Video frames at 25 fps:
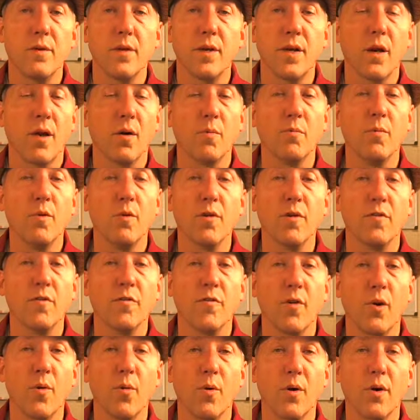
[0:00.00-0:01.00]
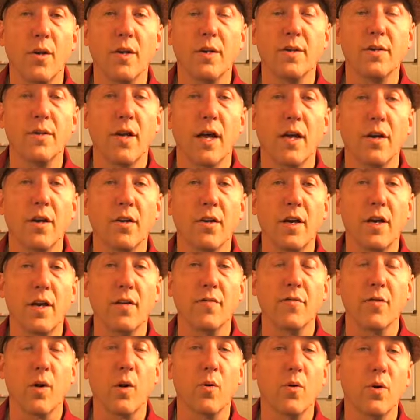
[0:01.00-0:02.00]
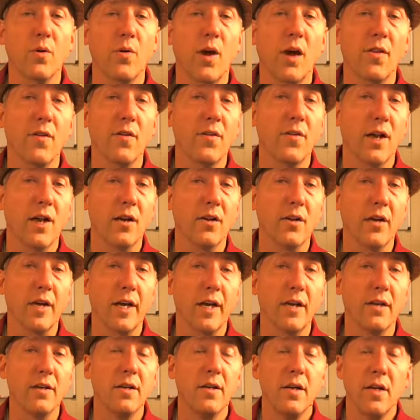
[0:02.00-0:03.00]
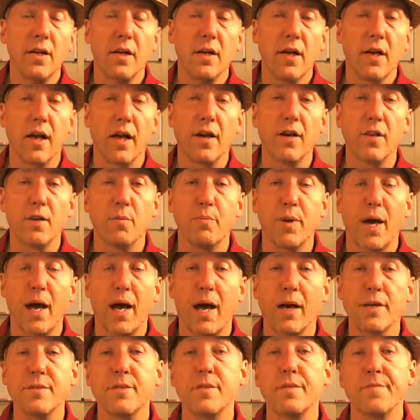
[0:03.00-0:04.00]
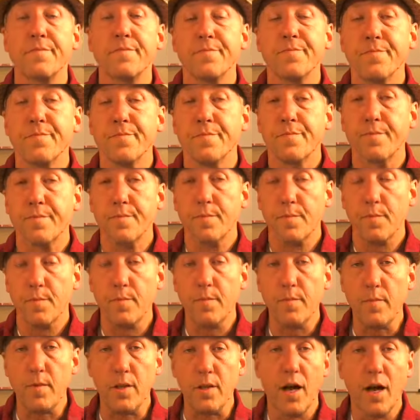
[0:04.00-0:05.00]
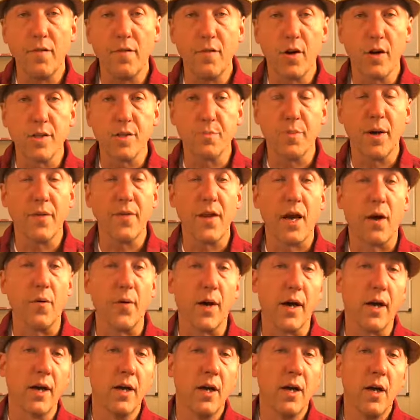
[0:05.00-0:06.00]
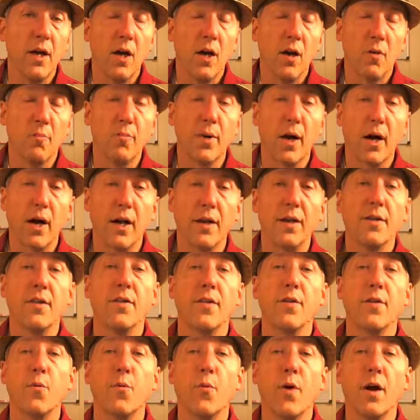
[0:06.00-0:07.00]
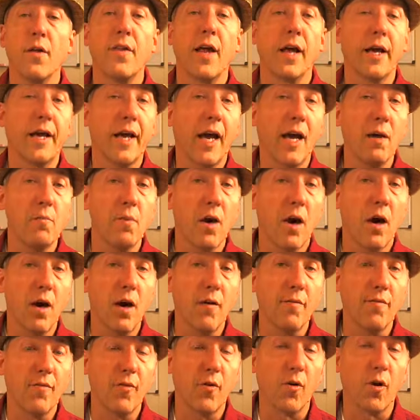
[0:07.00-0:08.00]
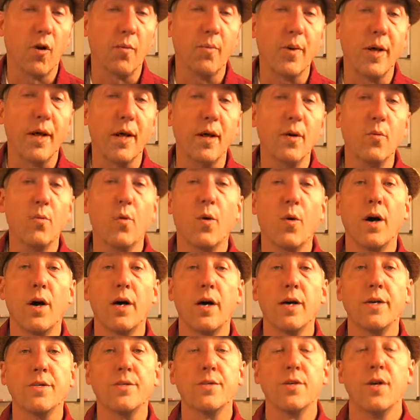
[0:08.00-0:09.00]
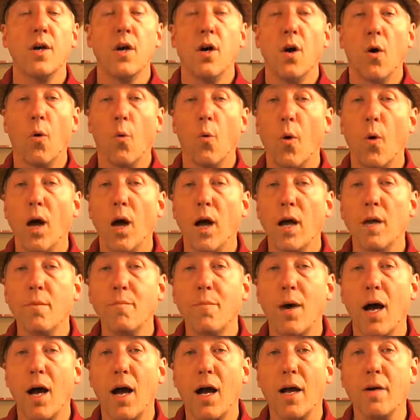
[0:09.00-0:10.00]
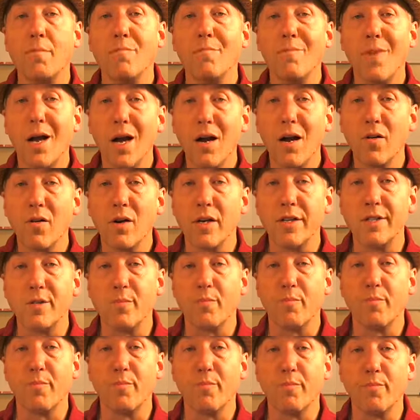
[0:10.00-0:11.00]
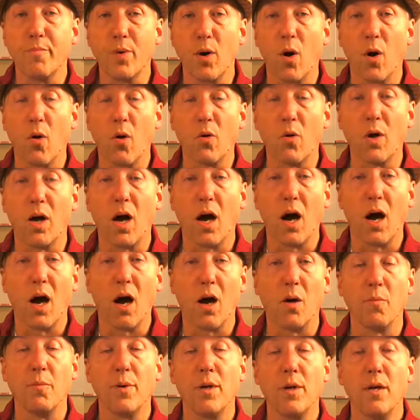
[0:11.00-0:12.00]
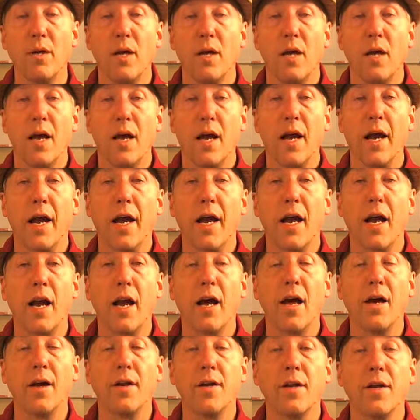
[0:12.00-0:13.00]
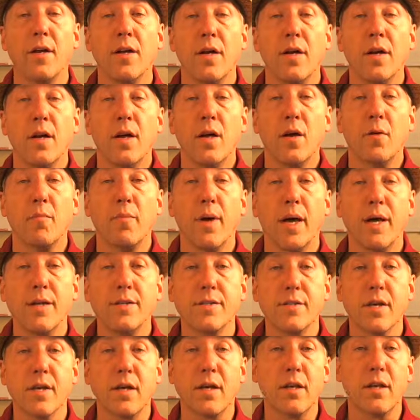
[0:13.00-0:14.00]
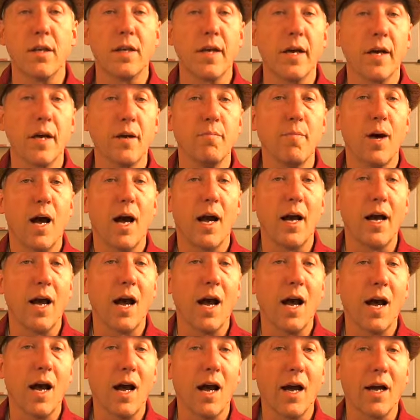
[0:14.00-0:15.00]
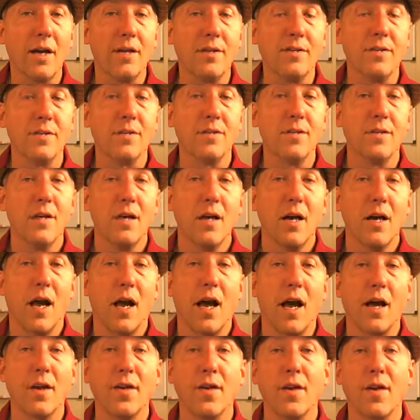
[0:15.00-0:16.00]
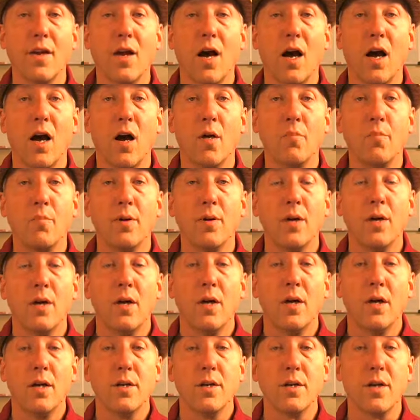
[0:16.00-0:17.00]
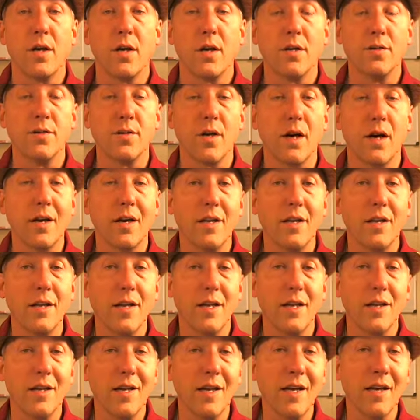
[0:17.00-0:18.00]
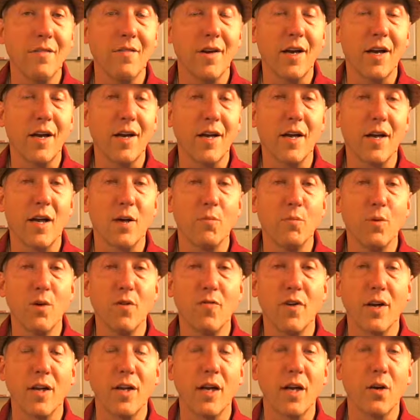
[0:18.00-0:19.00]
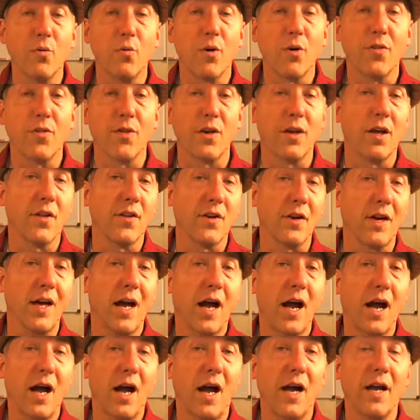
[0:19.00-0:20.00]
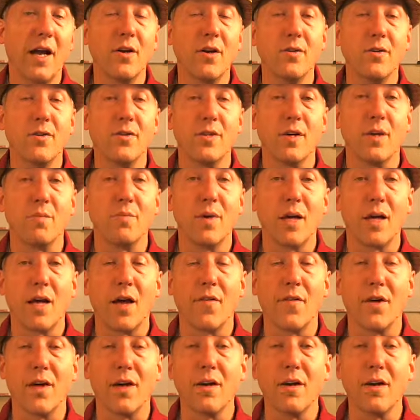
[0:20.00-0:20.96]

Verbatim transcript: moving forward and looking forward rather than looking into the past. I've always been that way. But the one that came up for me was when my marriage broke up. And basically my ex ended up suddenly leaving and moving in with another guy who she had met on the